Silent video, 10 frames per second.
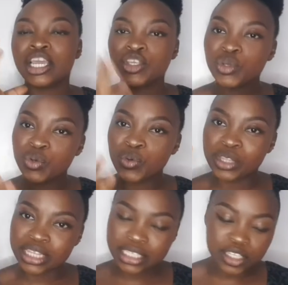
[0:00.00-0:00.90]

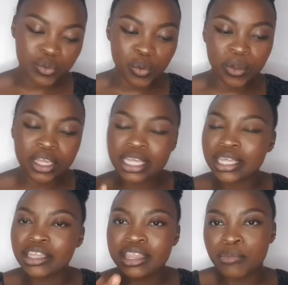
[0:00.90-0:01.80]

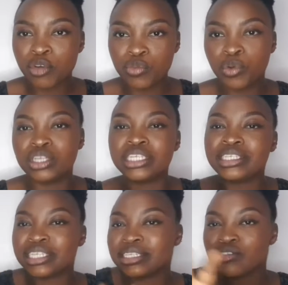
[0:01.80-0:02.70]
the mood board is
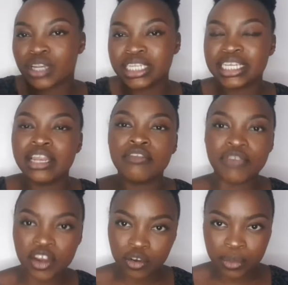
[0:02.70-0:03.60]
just creating an
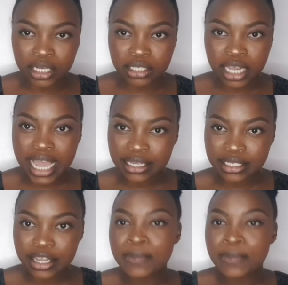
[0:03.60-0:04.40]
environment, and